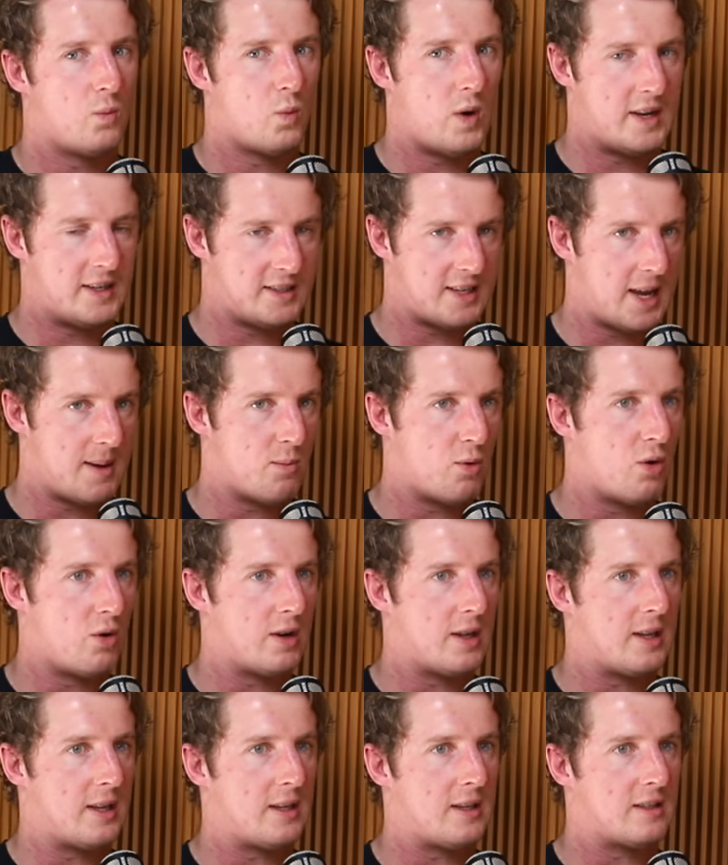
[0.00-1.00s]
Wednesday
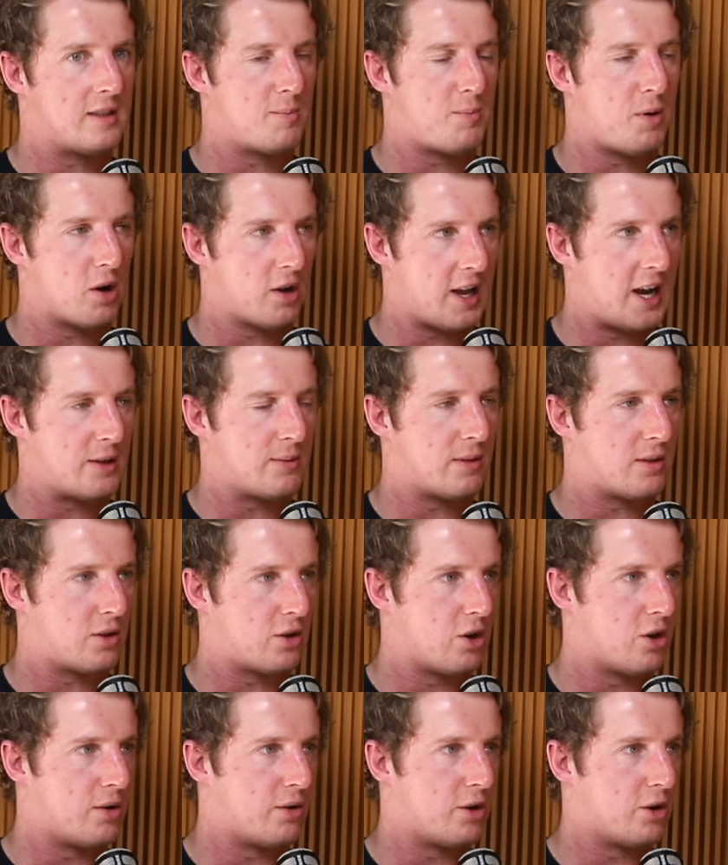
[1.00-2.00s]
morning is the podcast with
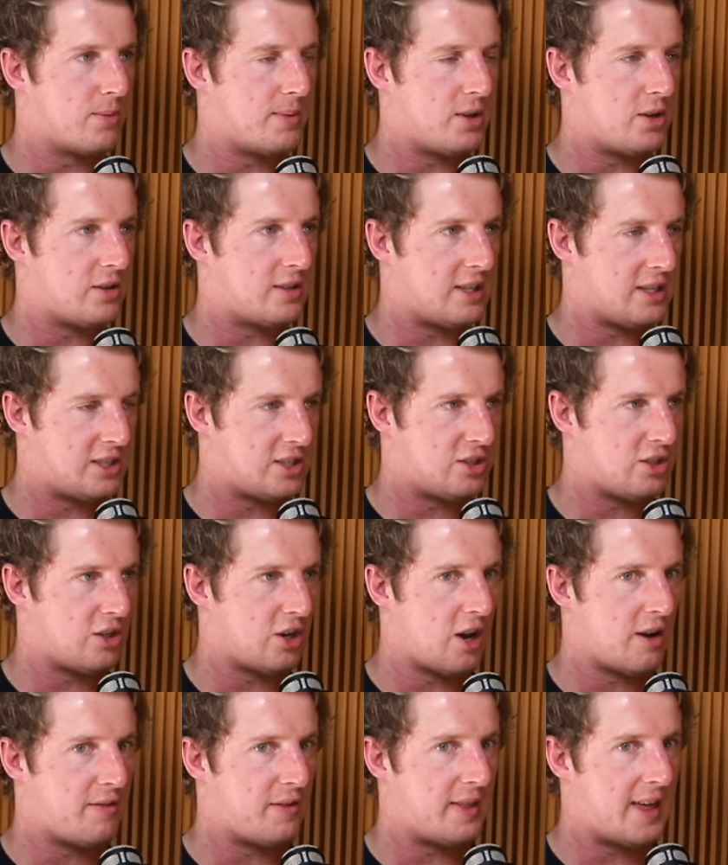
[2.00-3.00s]
Guru. We use his
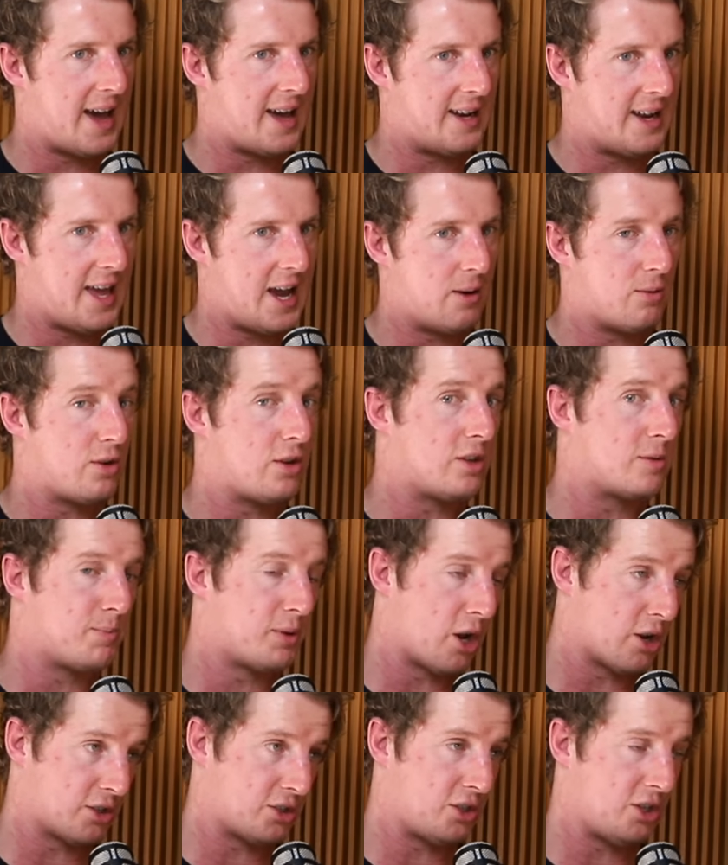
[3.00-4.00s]
studio for that now. We used
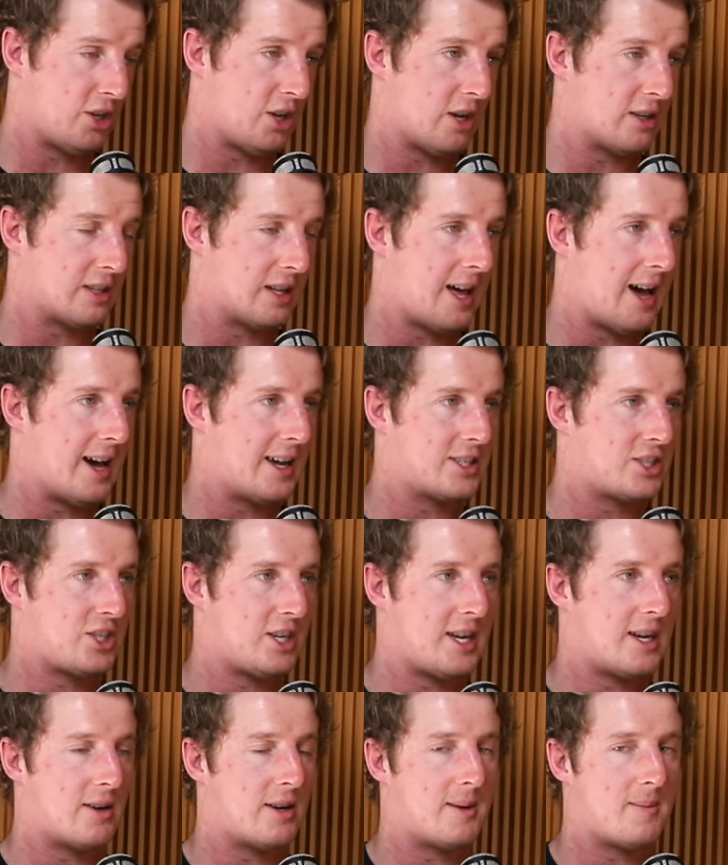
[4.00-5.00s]
bloke studios last
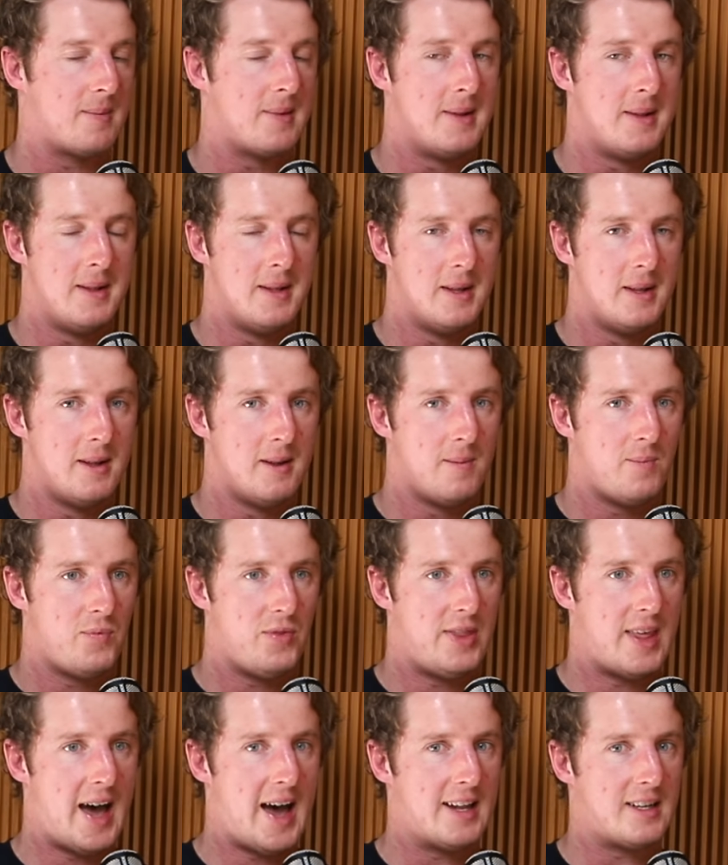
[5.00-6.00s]
year and
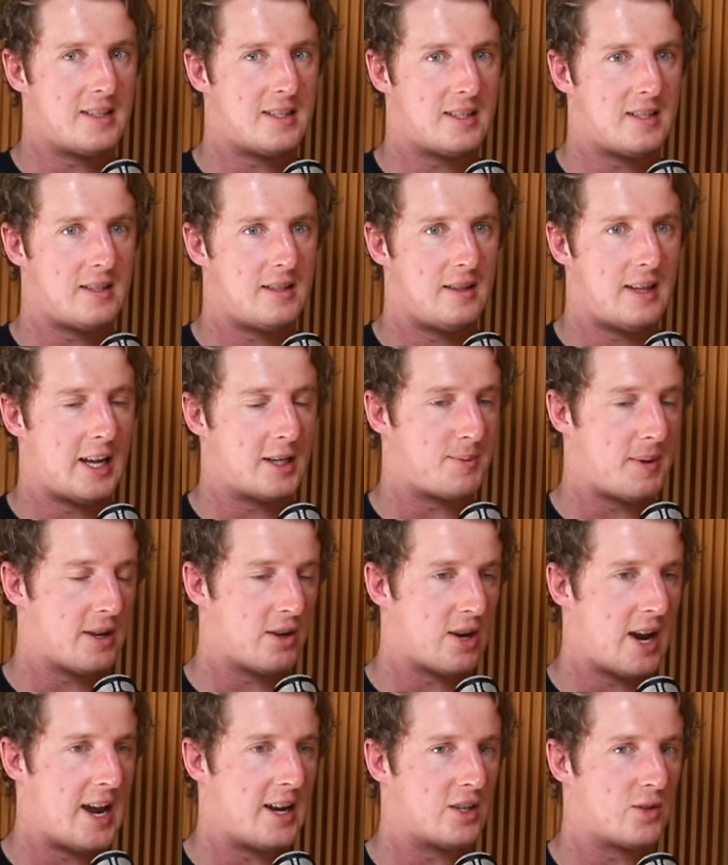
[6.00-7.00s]
that's
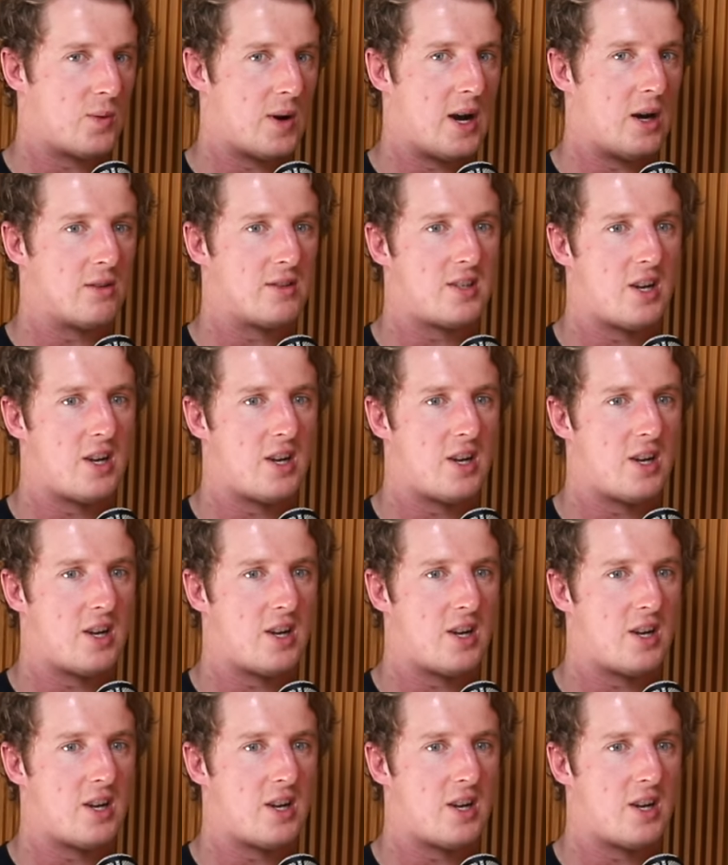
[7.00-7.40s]
been great as well.